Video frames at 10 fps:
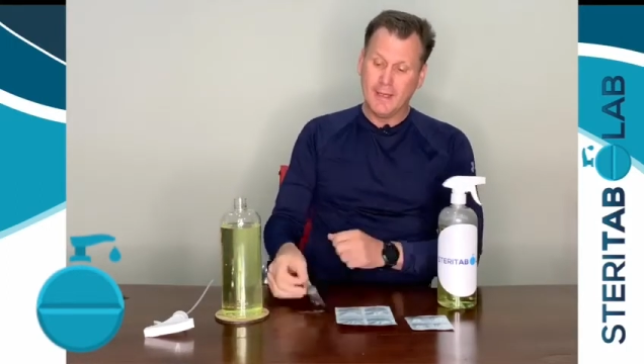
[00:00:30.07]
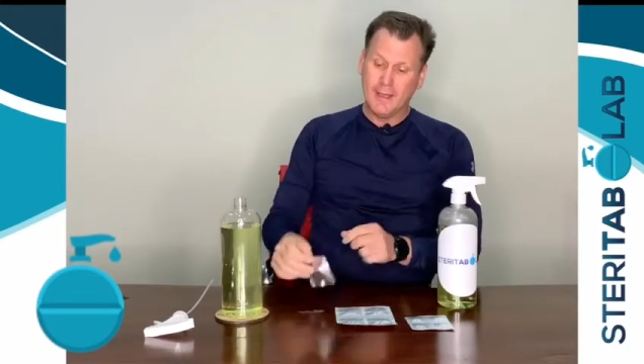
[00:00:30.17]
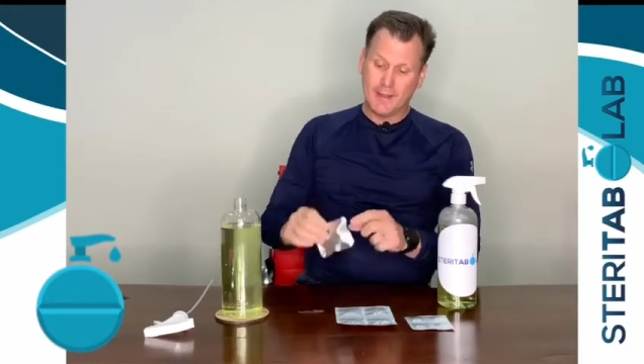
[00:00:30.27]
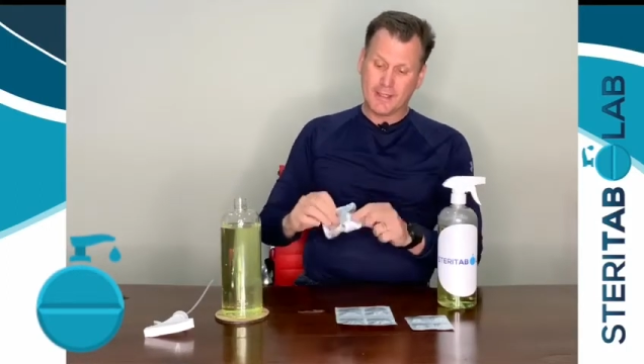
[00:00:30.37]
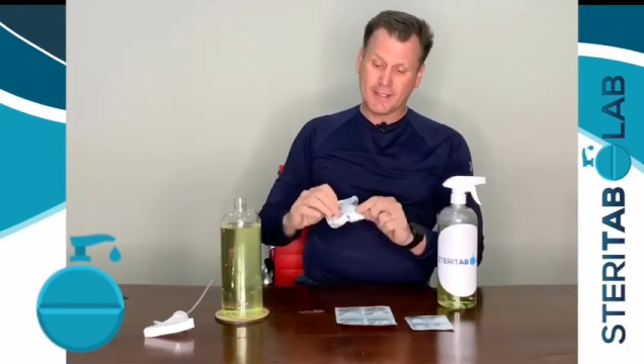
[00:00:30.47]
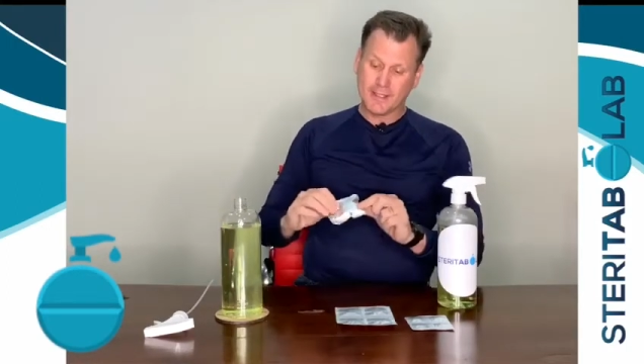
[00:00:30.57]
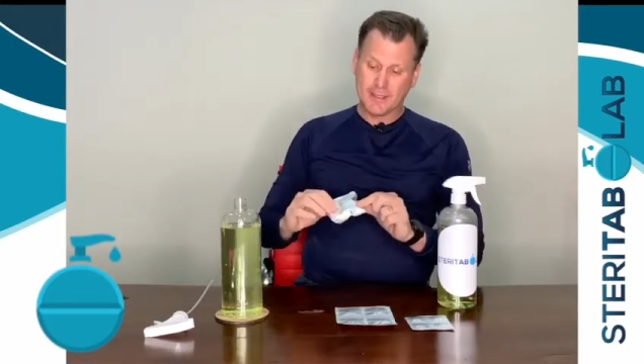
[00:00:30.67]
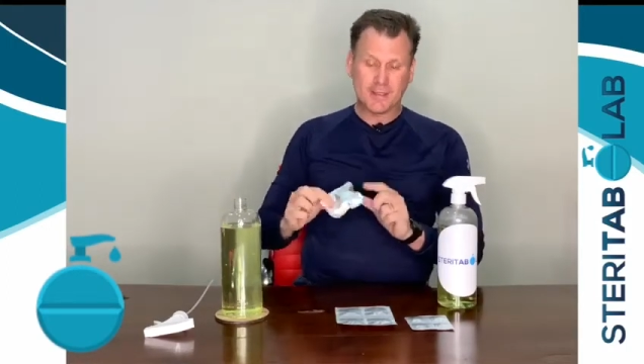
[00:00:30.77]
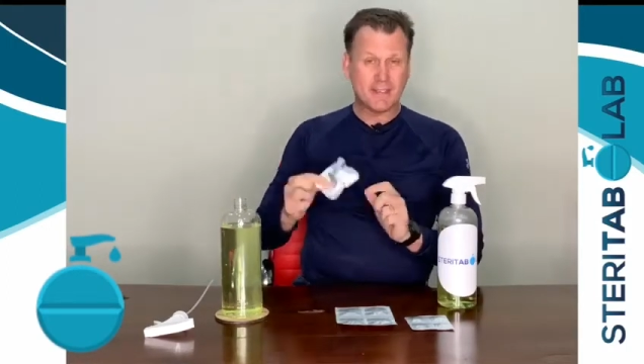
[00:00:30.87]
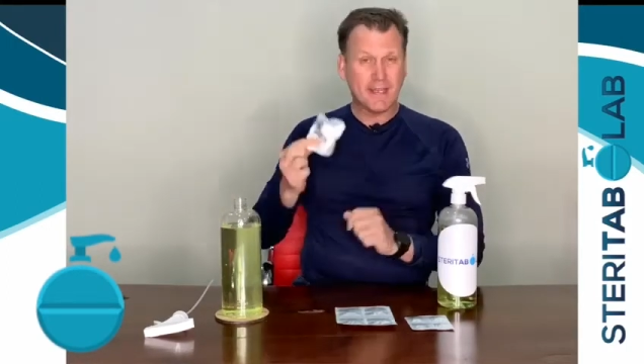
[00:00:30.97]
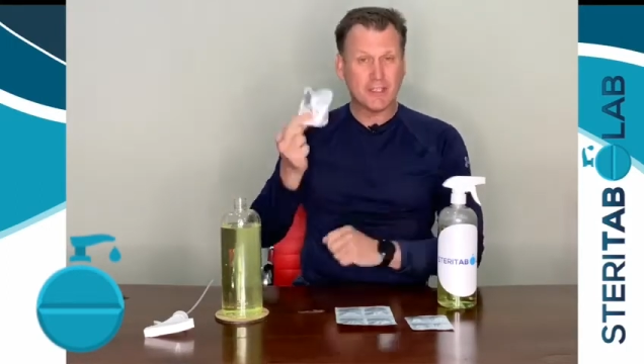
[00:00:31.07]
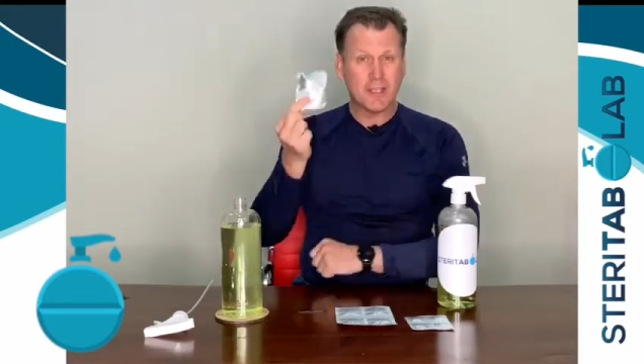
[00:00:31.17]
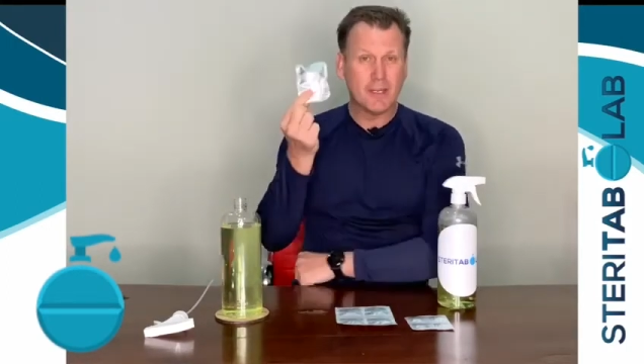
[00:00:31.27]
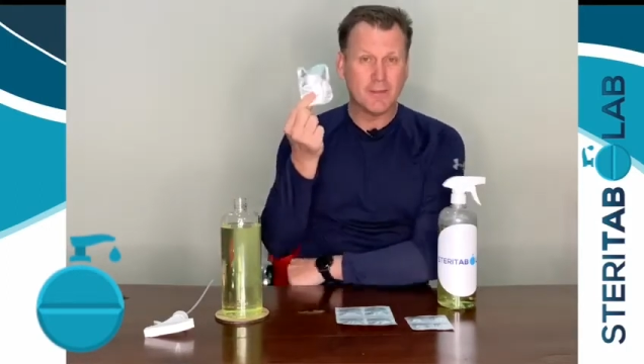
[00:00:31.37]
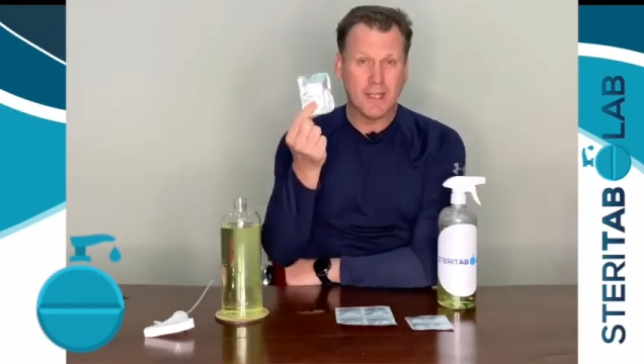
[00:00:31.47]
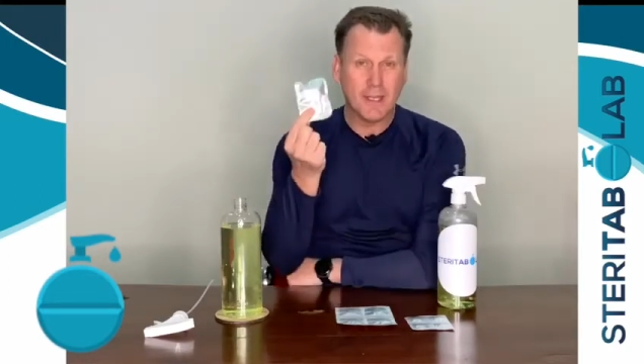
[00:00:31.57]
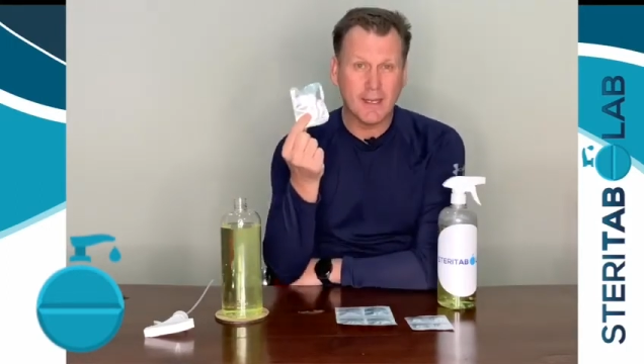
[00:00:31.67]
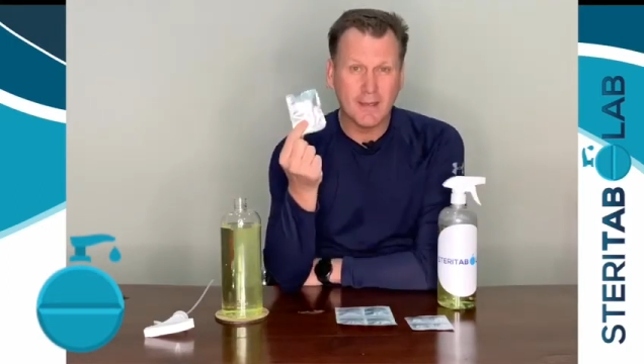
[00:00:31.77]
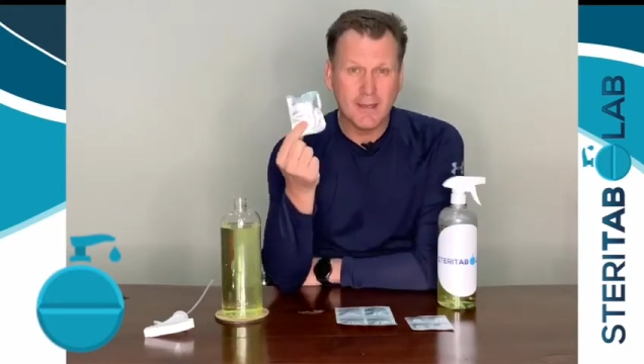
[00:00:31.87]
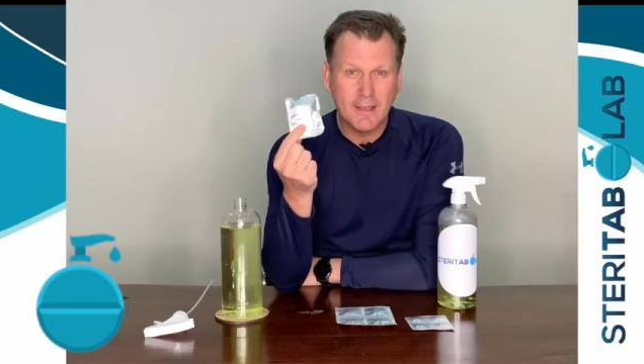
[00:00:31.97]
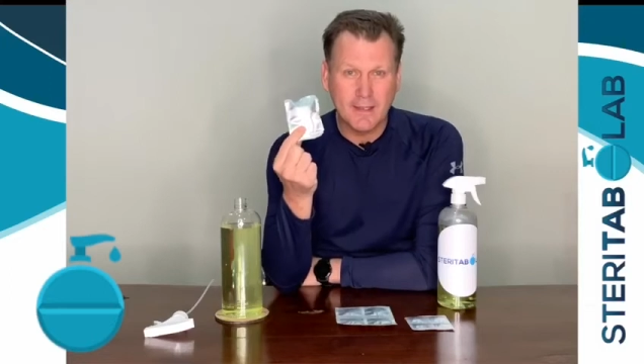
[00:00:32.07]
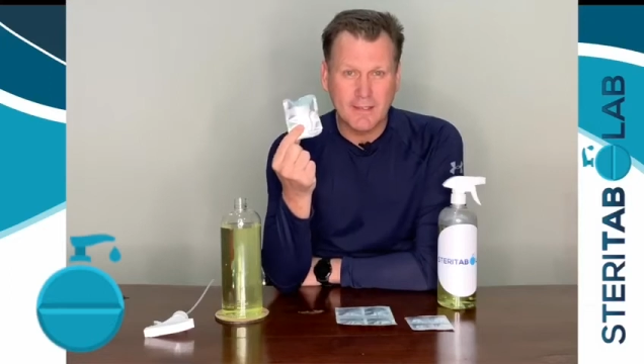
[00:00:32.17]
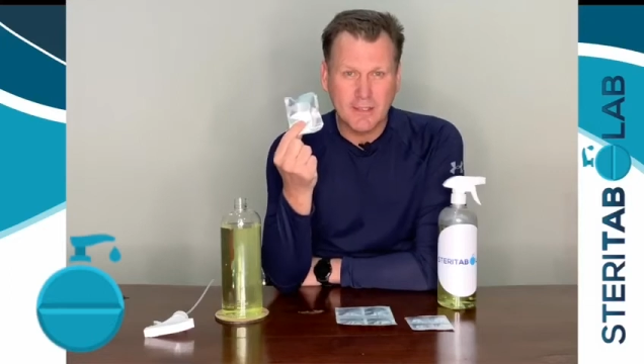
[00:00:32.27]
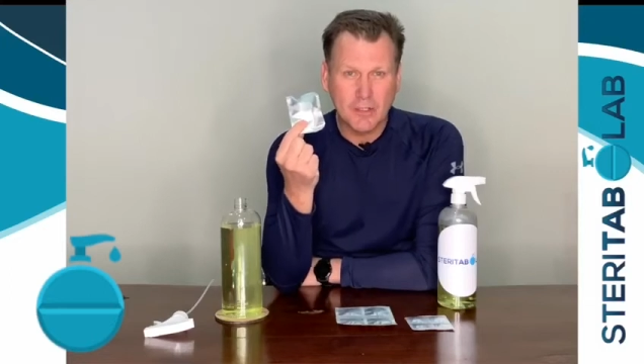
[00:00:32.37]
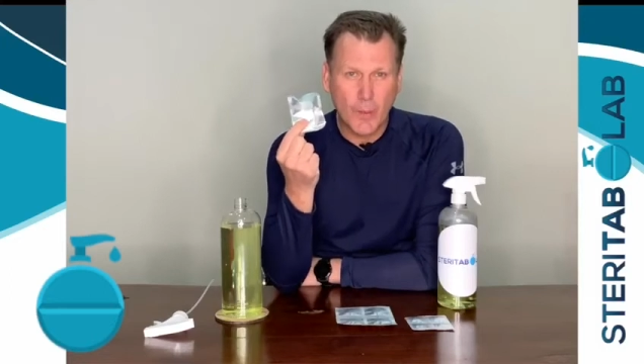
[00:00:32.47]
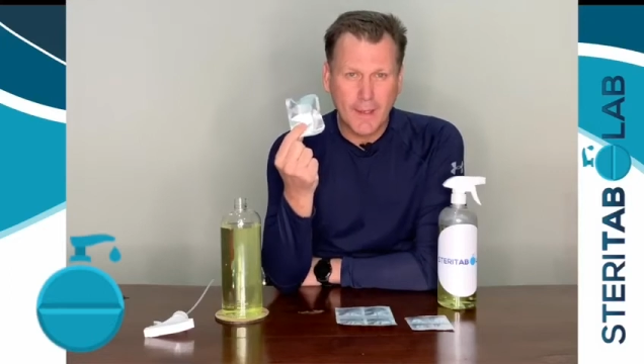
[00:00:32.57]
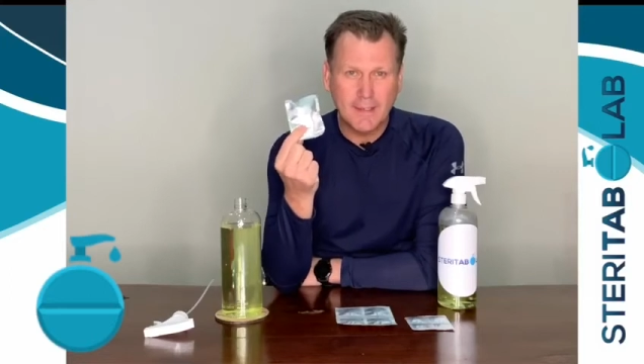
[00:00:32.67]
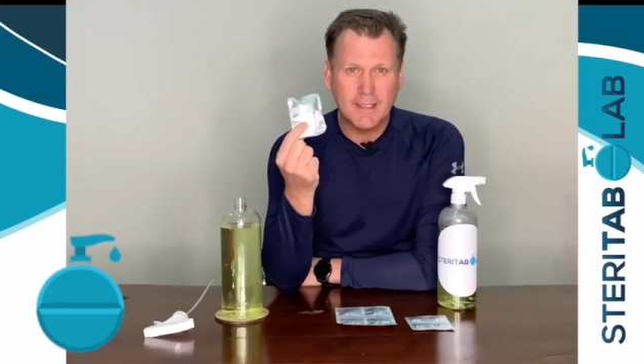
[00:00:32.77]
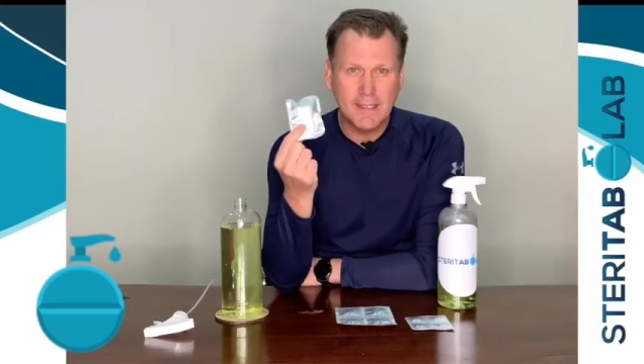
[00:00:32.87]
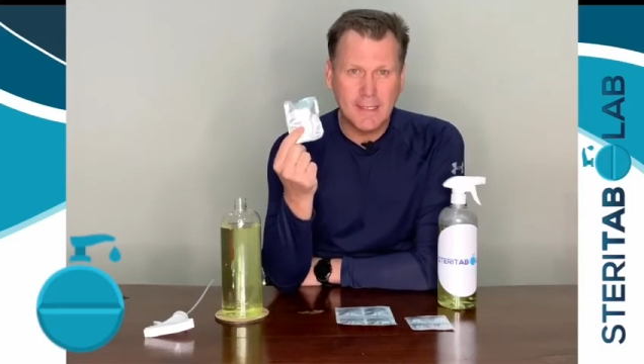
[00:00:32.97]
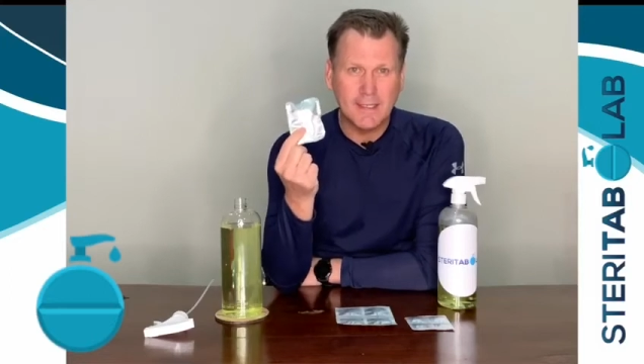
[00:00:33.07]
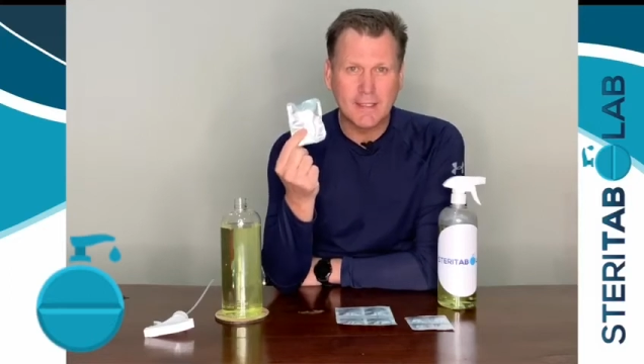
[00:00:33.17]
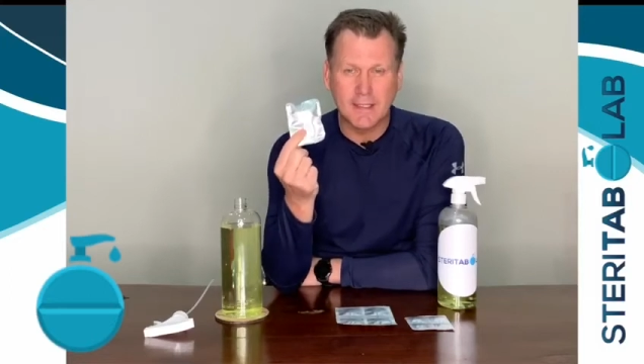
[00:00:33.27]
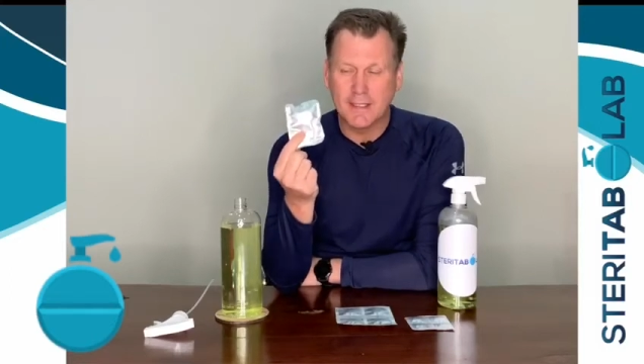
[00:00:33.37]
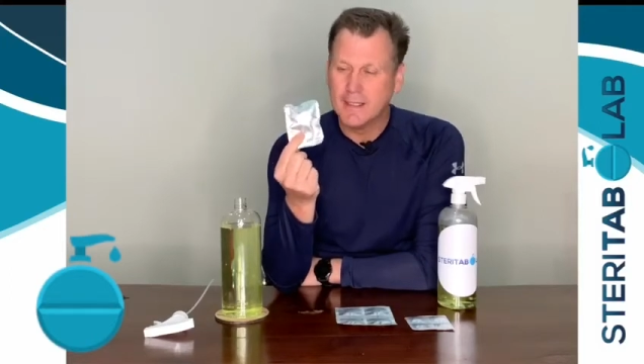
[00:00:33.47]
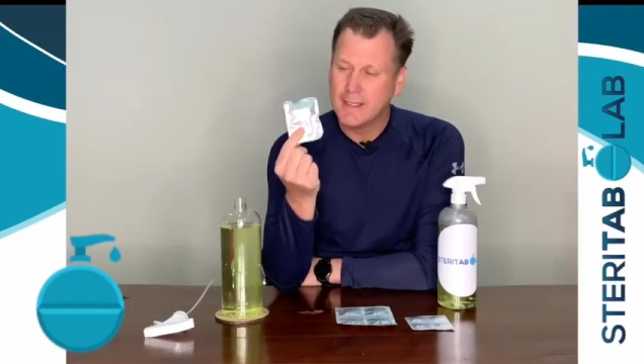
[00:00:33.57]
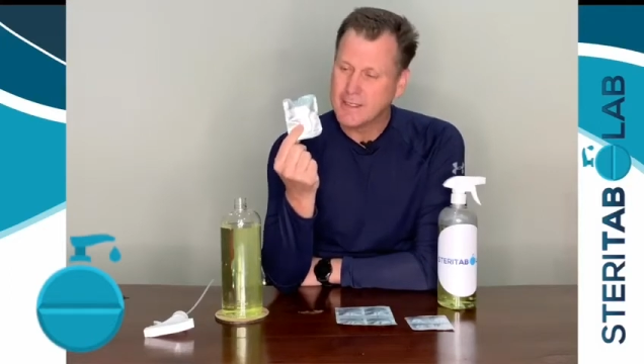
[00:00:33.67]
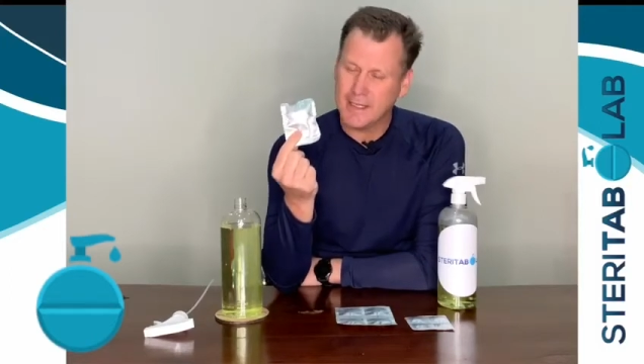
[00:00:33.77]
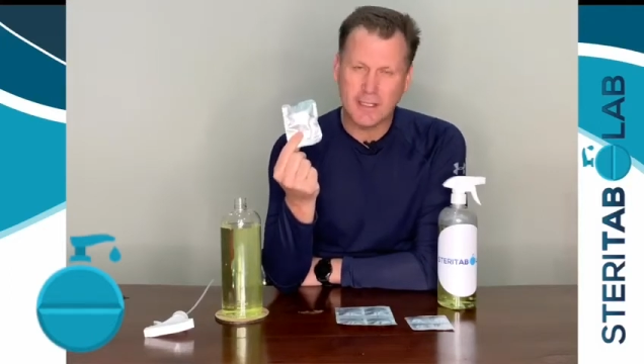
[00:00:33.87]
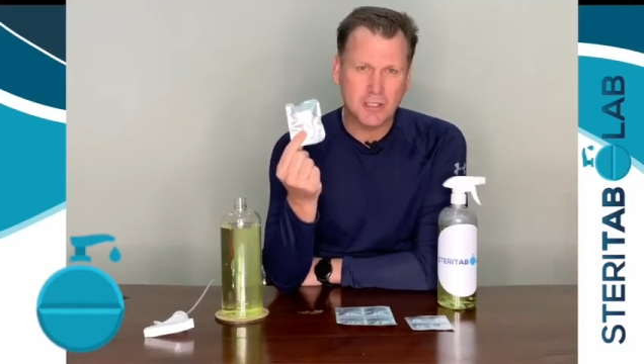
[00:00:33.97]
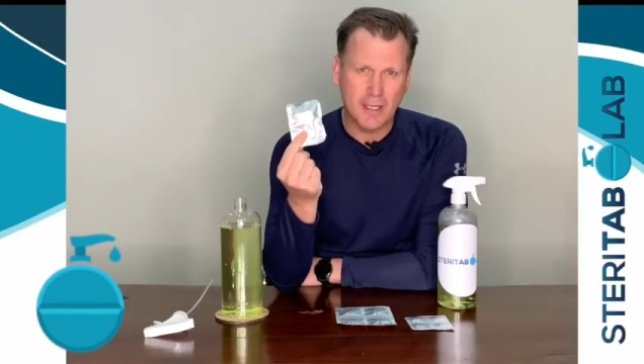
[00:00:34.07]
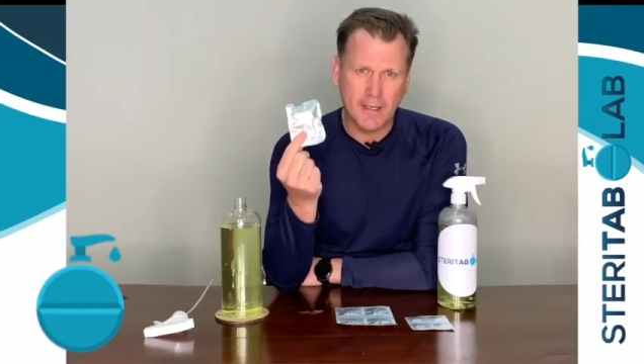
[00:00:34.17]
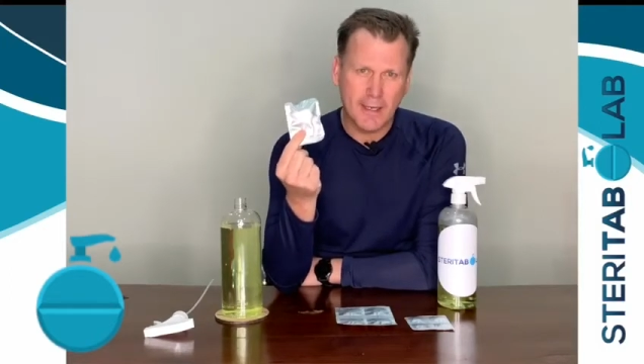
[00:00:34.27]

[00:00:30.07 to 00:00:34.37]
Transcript: this little sachet over here is a 20 liter sachet.